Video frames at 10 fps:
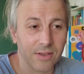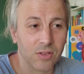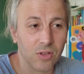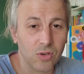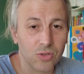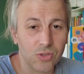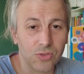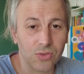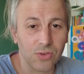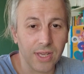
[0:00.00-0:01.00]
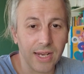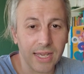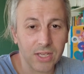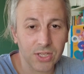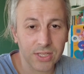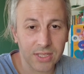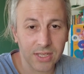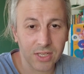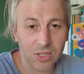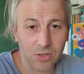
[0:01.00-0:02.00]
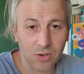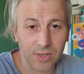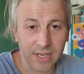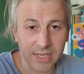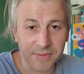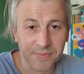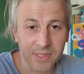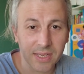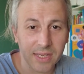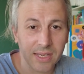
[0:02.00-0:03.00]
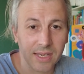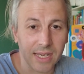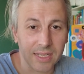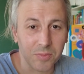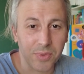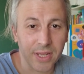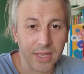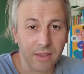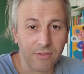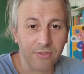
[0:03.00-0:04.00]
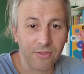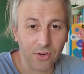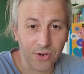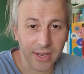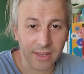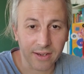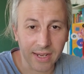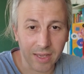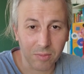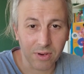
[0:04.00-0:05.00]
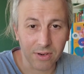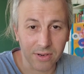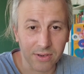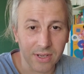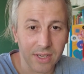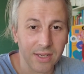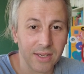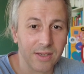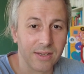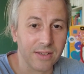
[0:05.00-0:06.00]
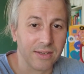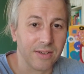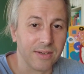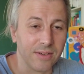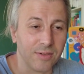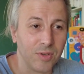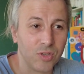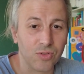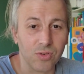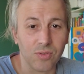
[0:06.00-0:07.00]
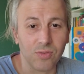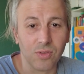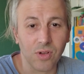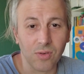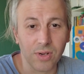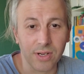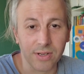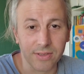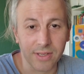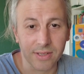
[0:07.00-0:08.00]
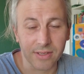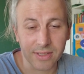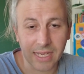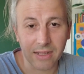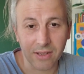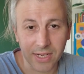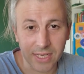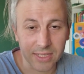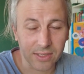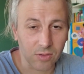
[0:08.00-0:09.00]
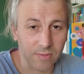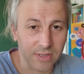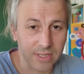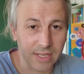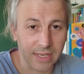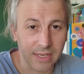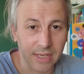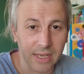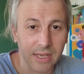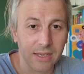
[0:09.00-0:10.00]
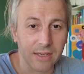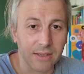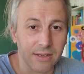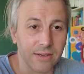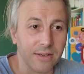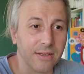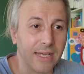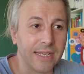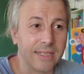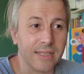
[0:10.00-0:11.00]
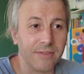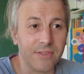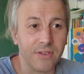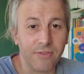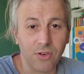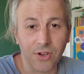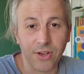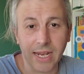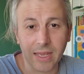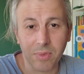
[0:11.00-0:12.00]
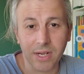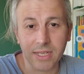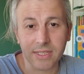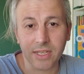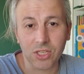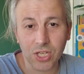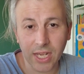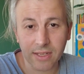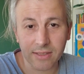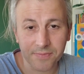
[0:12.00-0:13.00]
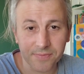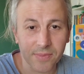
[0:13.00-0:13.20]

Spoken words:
close to elections in Estonia, and bringing foreign labor which will lower the salaries, obviously, and if the foreign labor is unchecked,